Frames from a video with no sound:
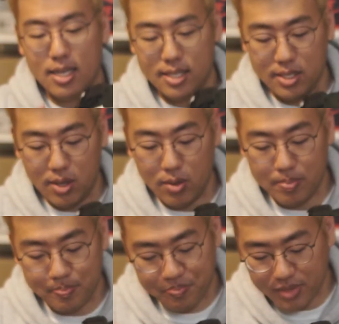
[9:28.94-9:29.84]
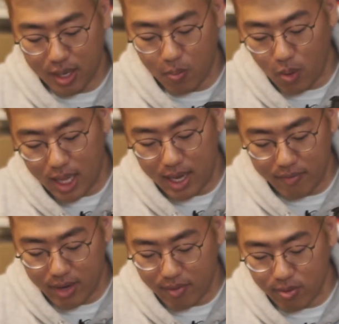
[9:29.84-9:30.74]
So while
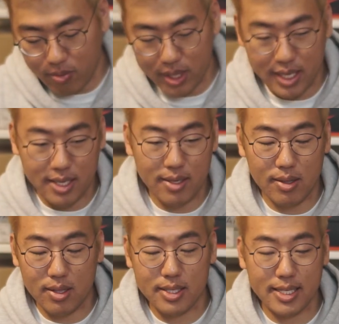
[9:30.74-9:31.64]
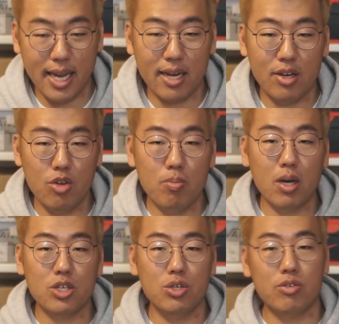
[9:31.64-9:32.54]
I've never really skated
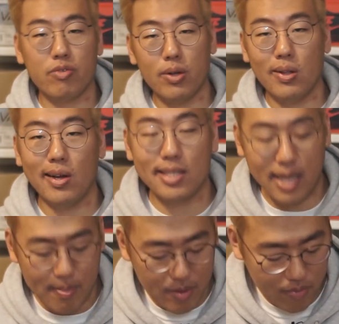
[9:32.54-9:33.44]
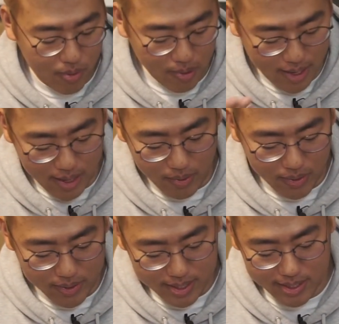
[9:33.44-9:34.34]
nubuck shoes for a long time before, I don't
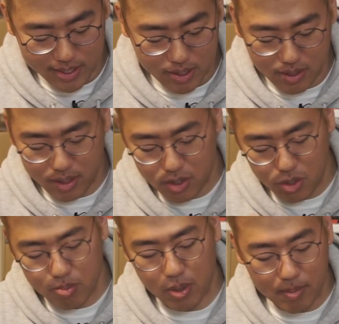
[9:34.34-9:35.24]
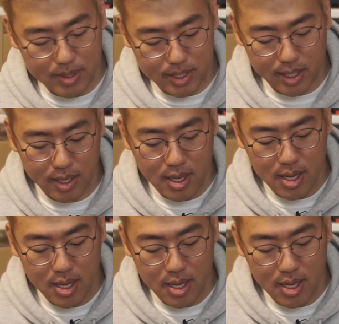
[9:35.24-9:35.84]
know, this doesn't look too promising,